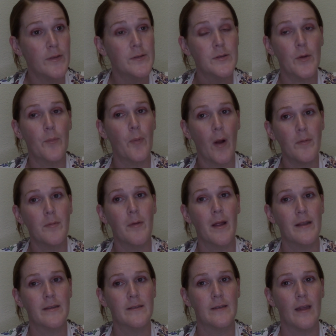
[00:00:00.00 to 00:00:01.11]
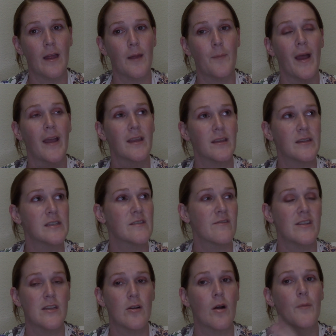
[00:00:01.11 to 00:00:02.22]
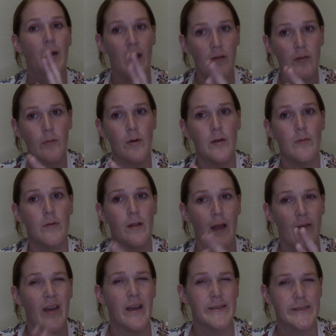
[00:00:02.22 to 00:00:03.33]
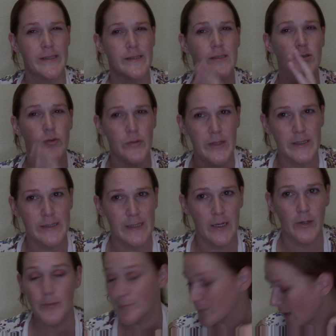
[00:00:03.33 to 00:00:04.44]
So probably by the time I get this video up, everyone will have access to this sale.